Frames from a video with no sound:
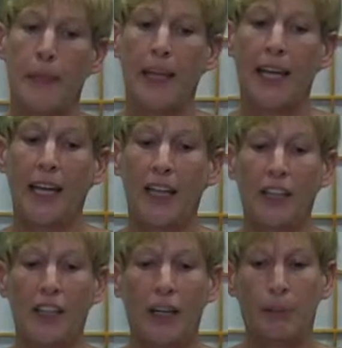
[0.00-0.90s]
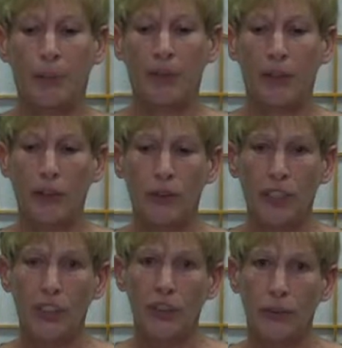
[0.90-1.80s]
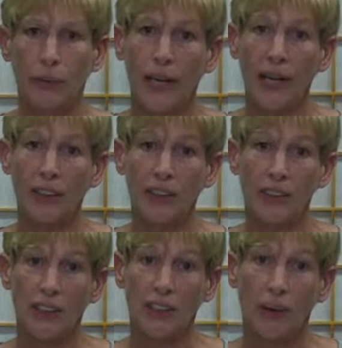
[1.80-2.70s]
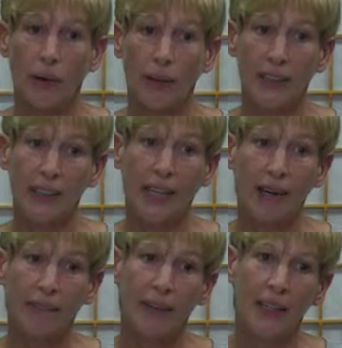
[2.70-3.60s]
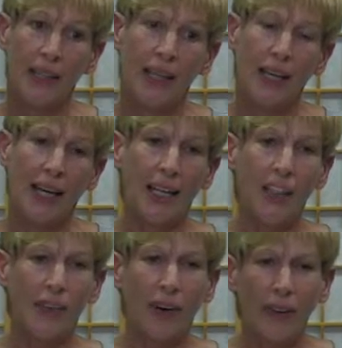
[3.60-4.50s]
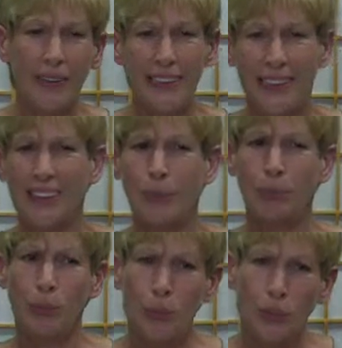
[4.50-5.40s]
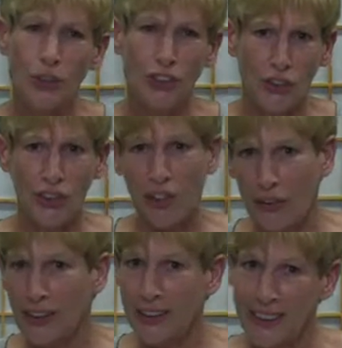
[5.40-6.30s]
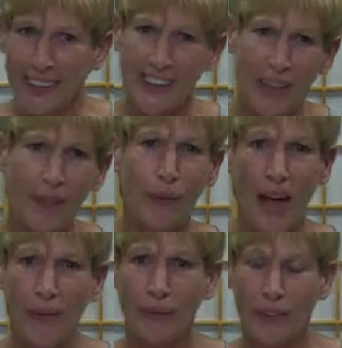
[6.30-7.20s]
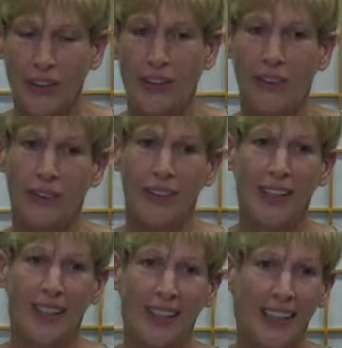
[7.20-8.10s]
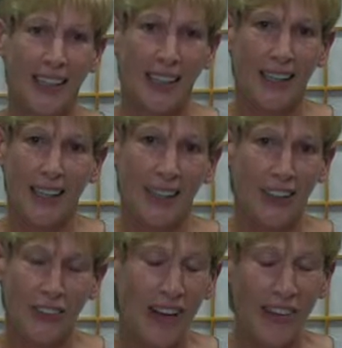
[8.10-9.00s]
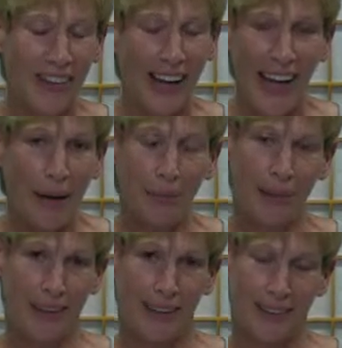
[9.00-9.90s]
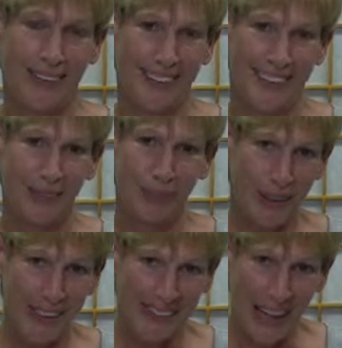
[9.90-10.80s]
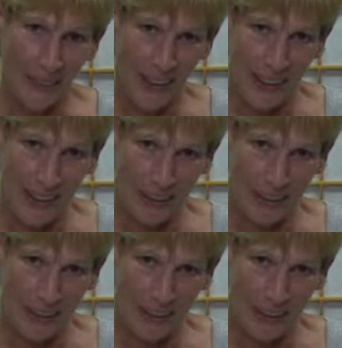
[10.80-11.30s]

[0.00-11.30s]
and the knee-jerk reactions that you always have. And you're always in this mood, and you're carrying this stuff around with you. And you're not happy being that way.